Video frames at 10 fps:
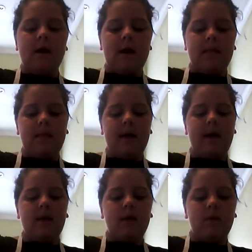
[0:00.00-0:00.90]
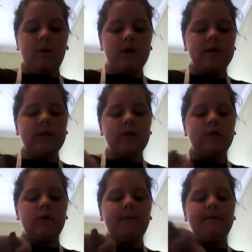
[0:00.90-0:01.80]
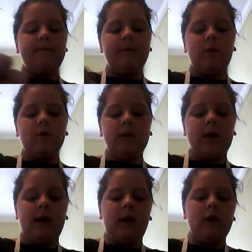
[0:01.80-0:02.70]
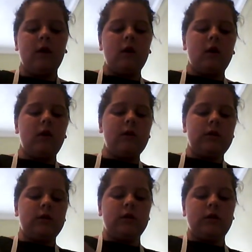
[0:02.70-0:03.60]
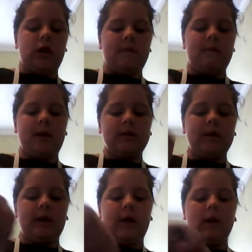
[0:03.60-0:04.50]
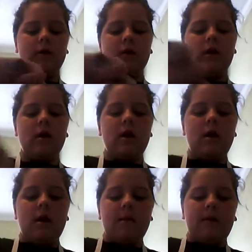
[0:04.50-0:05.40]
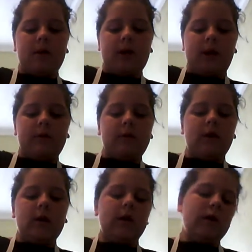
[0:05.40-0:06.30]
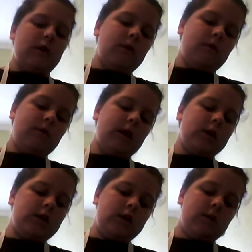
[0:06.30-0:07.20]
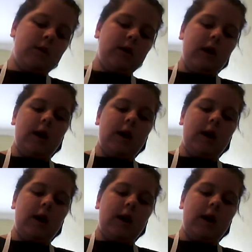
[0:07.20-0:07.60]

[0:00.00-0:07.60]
and then once it's all folded in, you can start mixing it. But the mixture will